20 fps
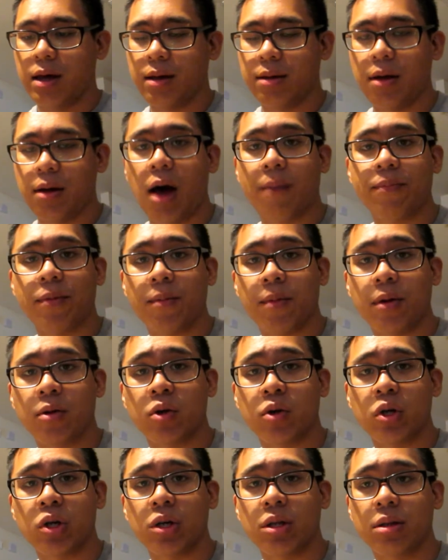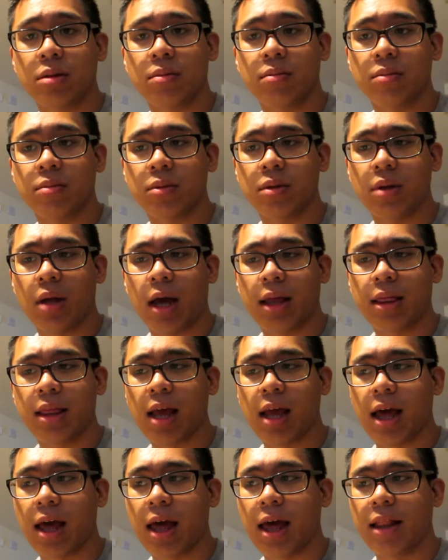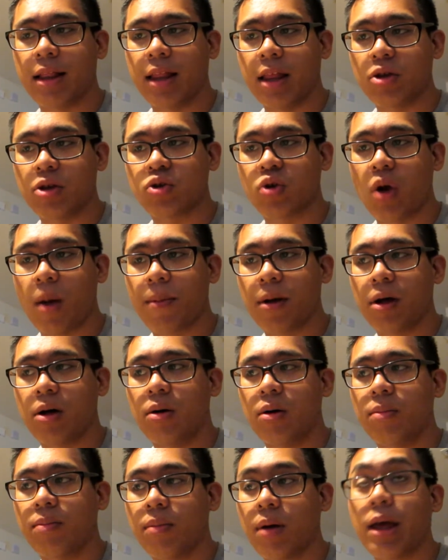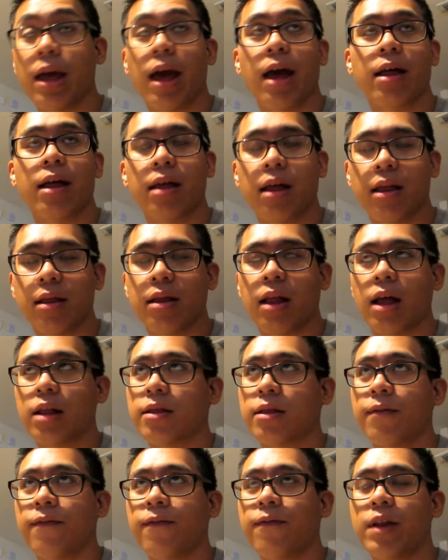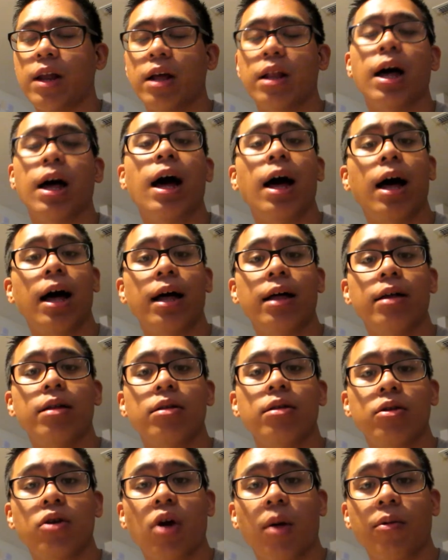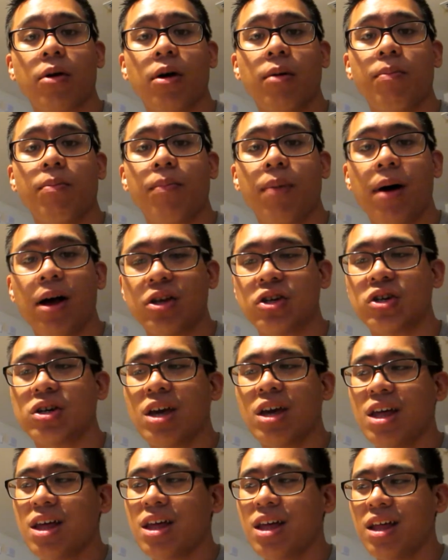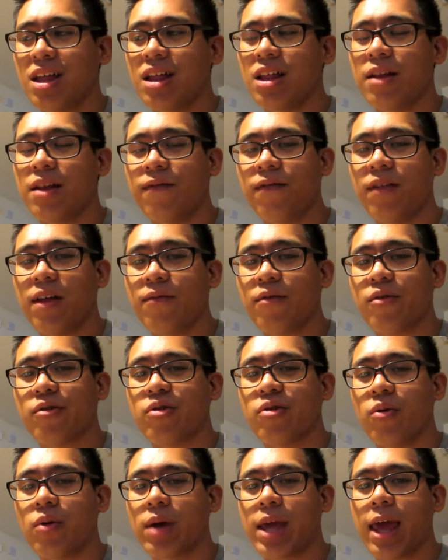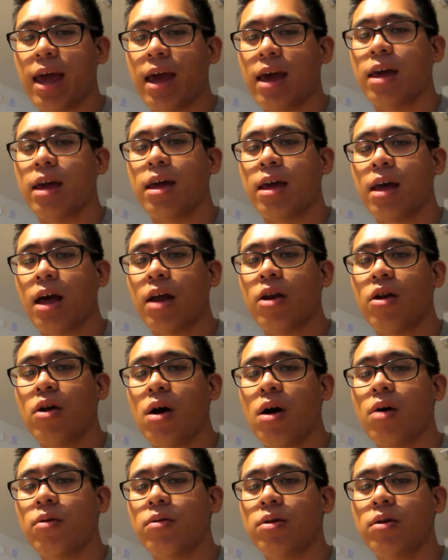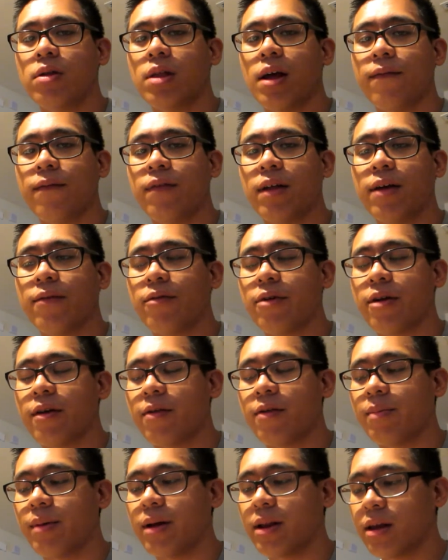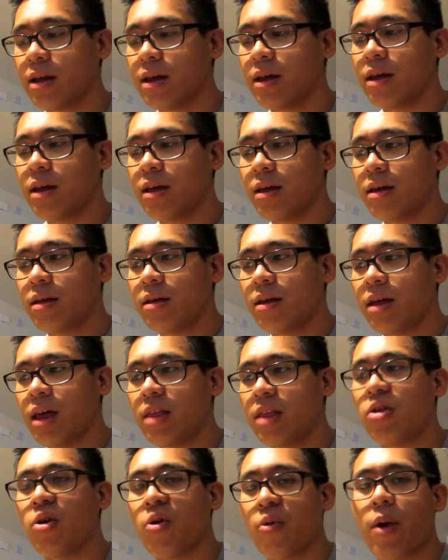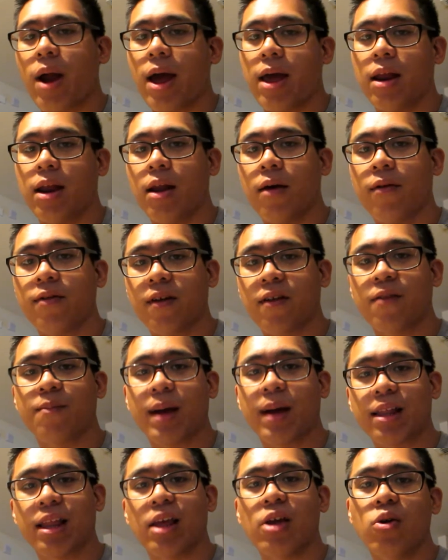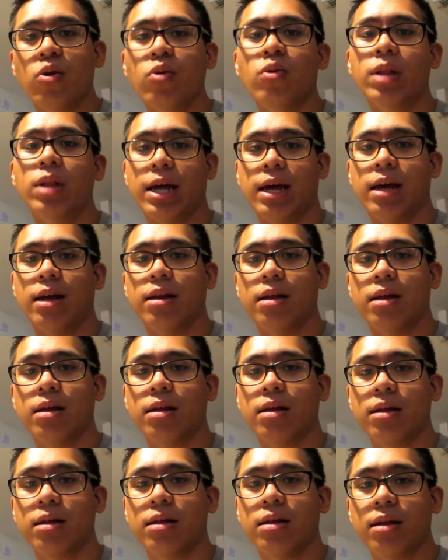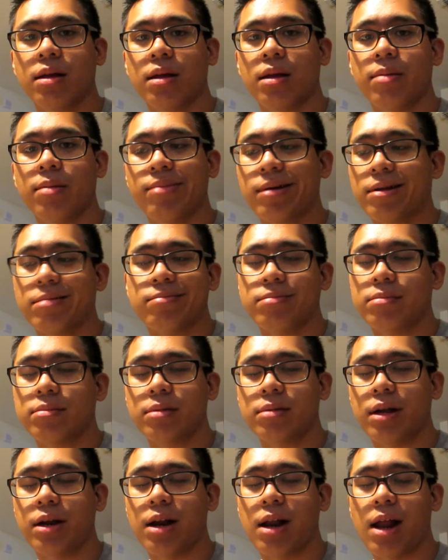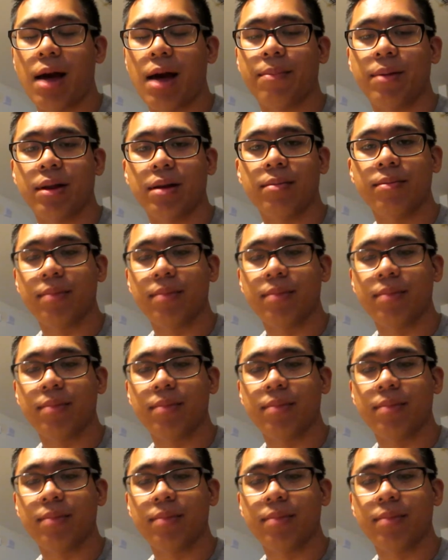Optimum Nutrition. I think I had the tropical, not vanilla, tropical punch. And the flavor is okay. I don't know how new that flavor is, but it's alright. I was expecting Kool-Aid, but didn't happen.